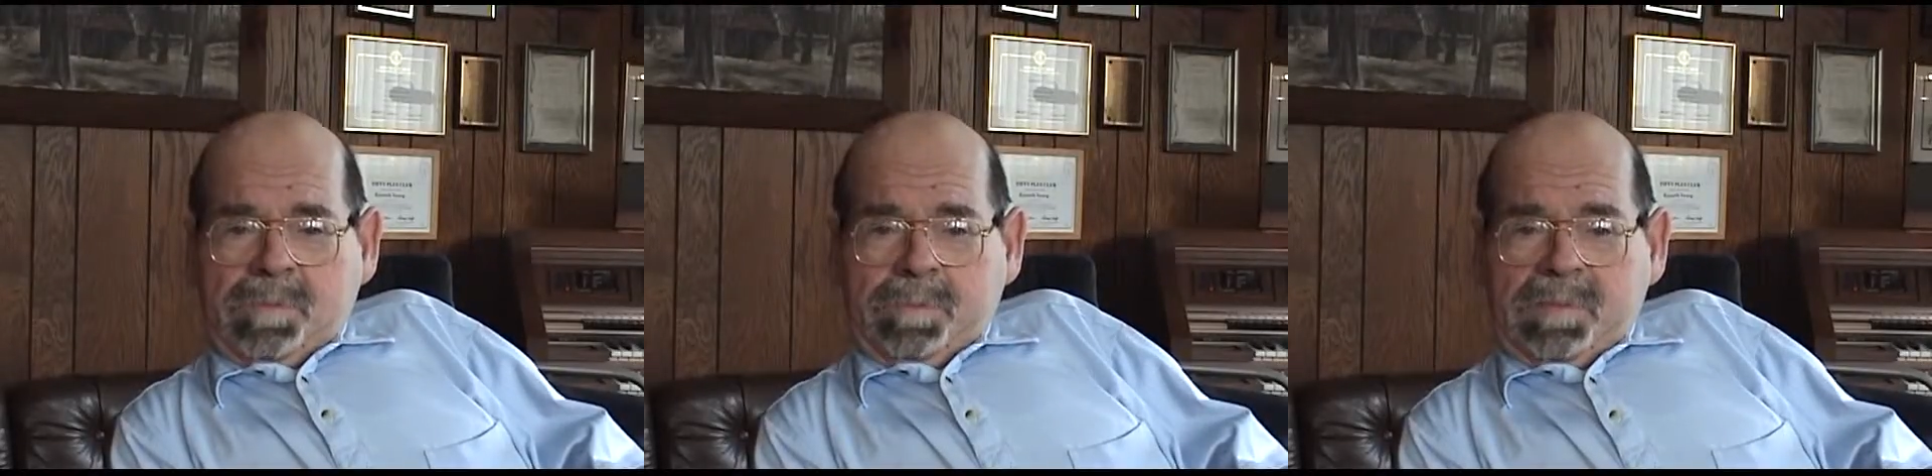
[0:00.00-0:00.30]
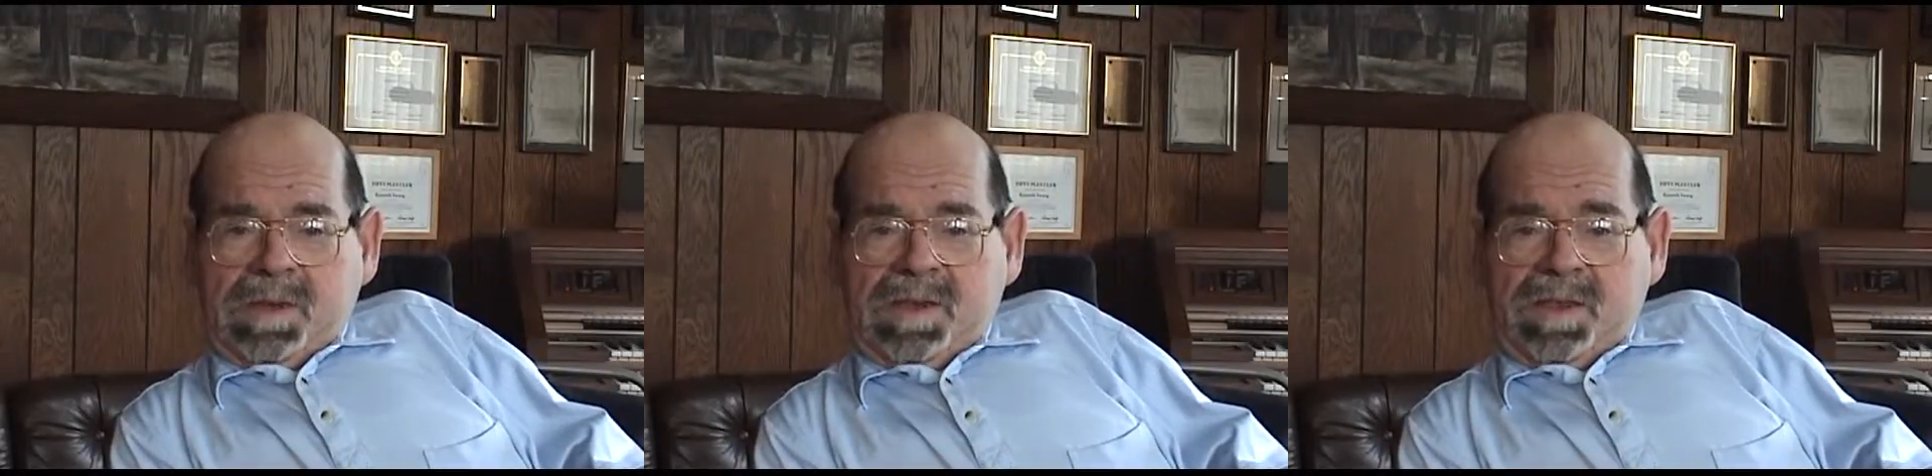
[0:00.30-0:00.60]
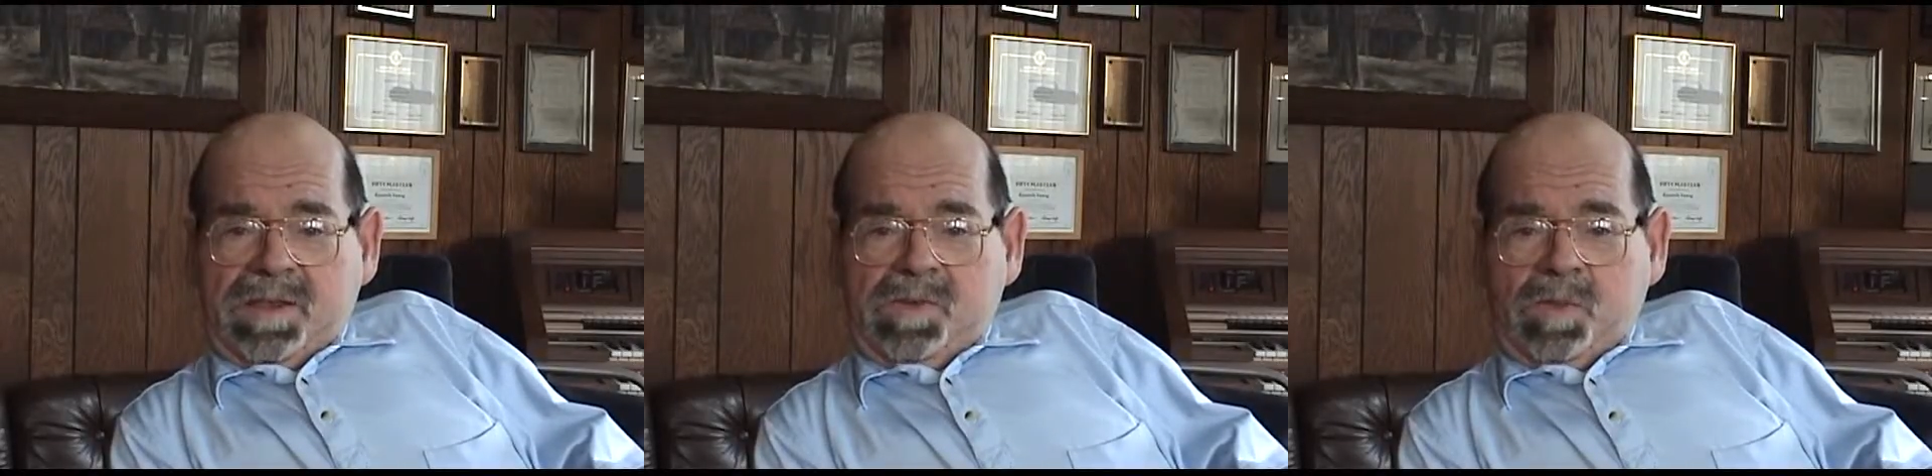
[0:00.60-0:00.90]
Monday
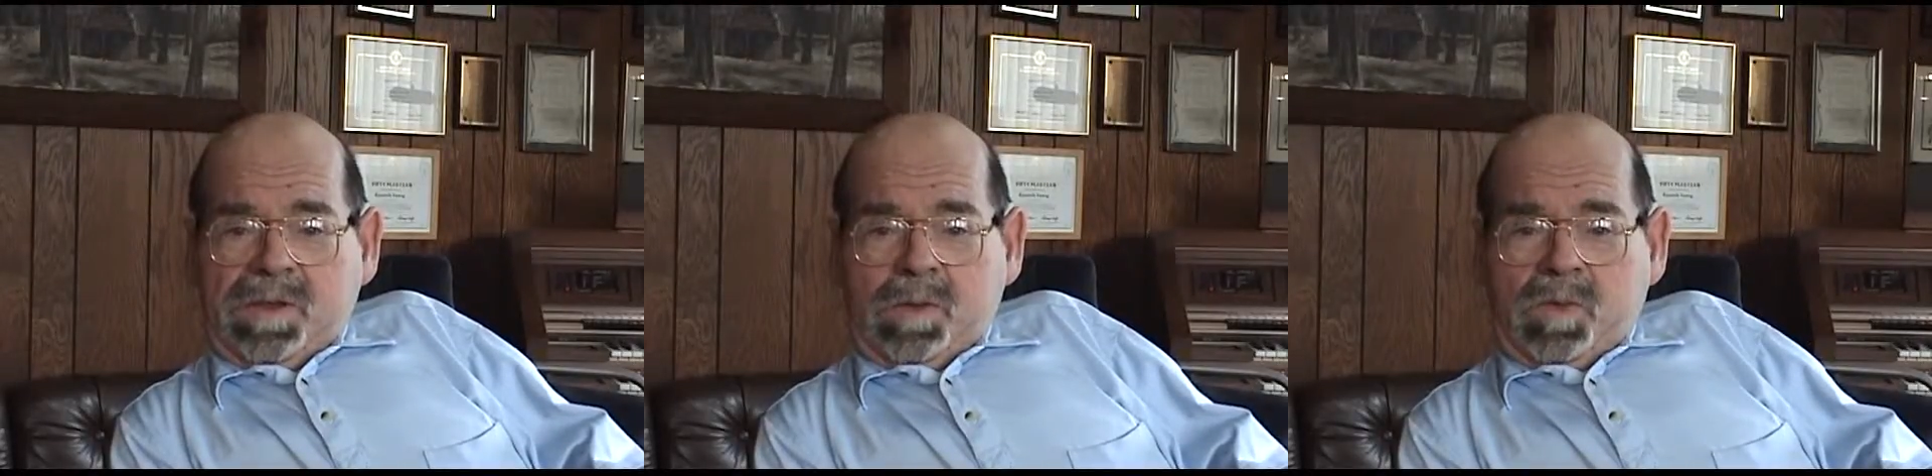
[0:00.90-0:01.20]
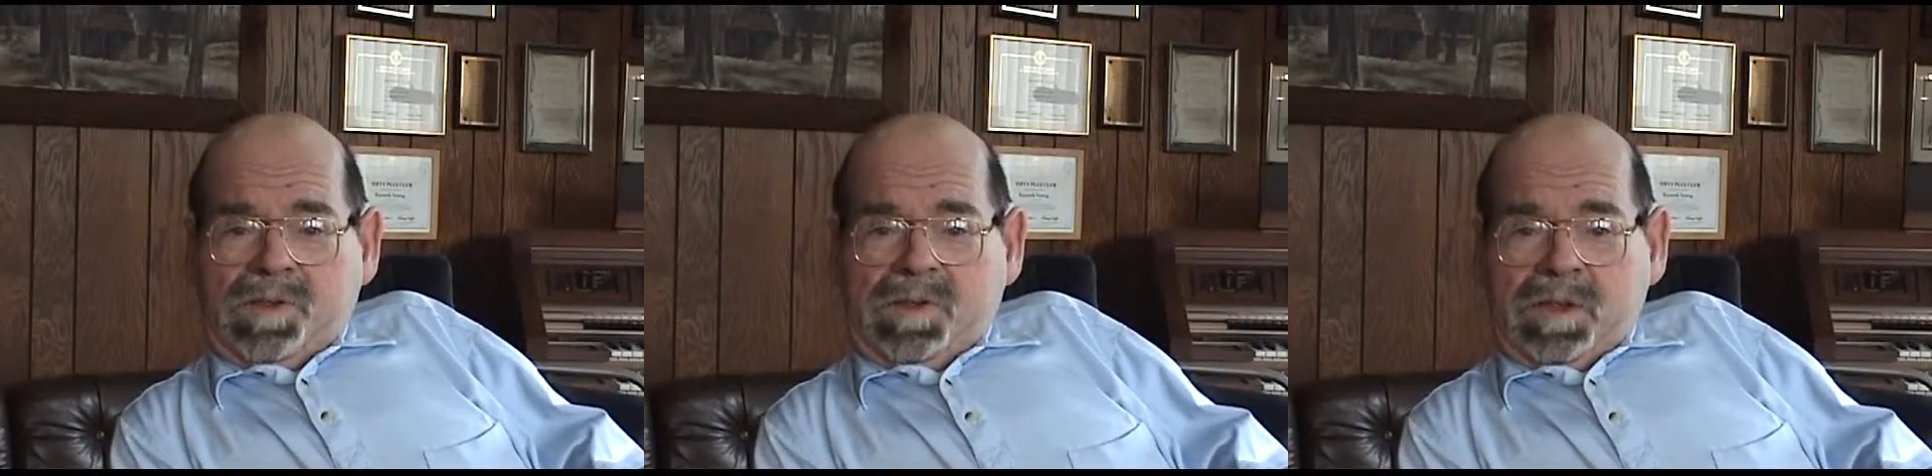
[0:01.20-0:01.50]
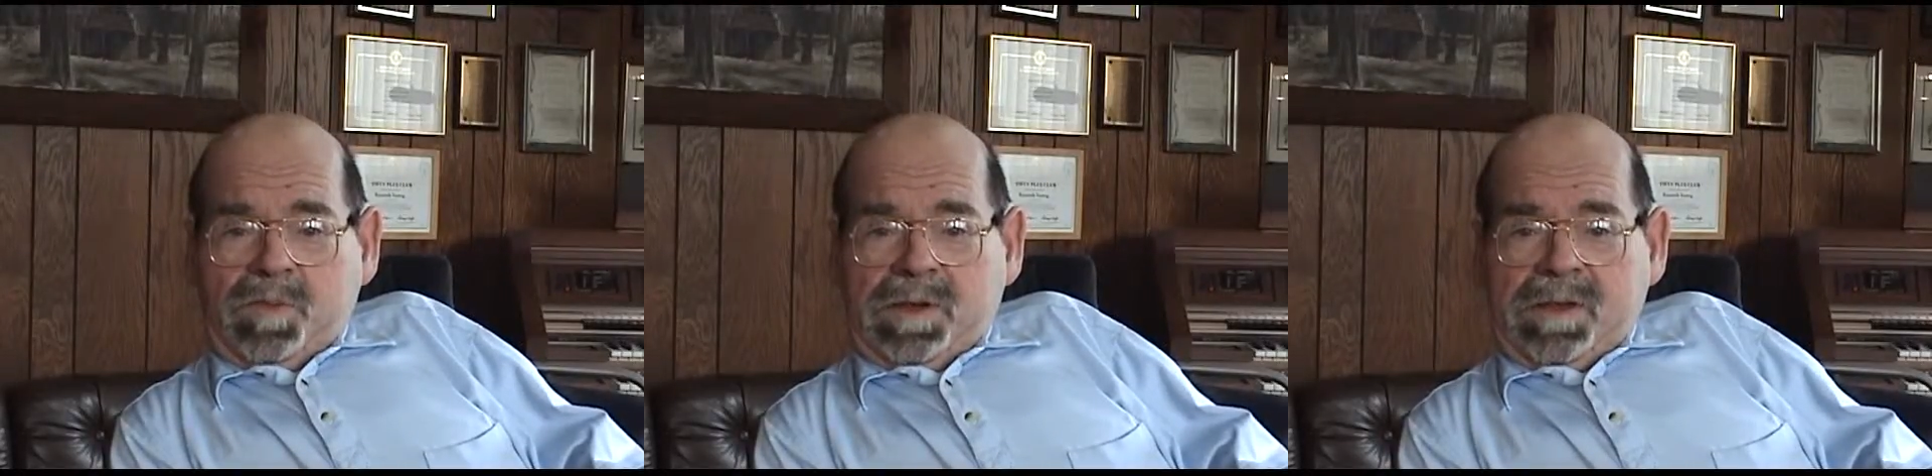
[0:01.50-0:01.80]
this week, we
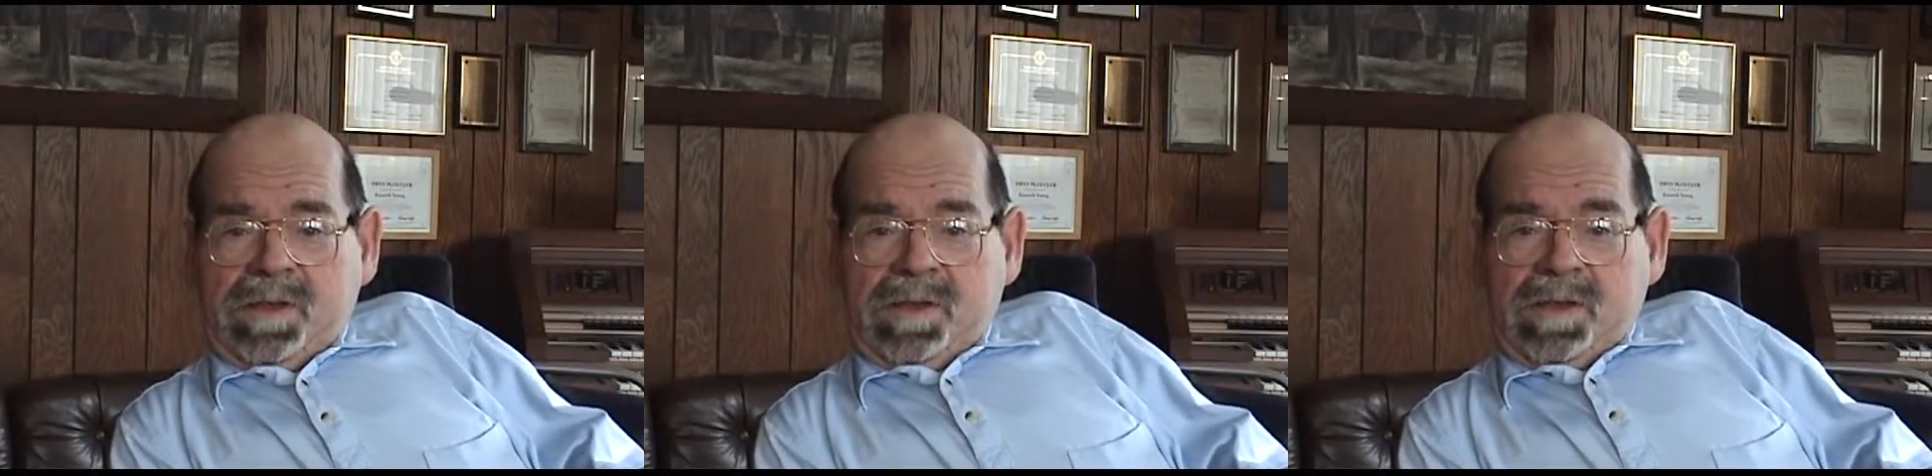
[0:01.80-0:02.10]
celebrate